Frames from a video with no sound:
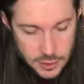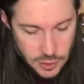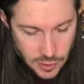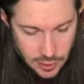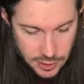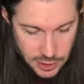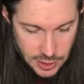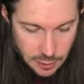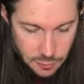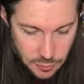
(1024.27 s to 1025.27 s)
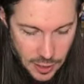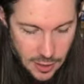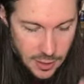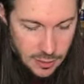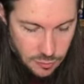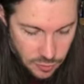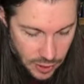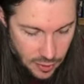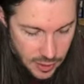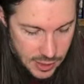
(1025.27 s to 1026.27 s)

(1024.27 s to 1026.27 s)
so they are just like very very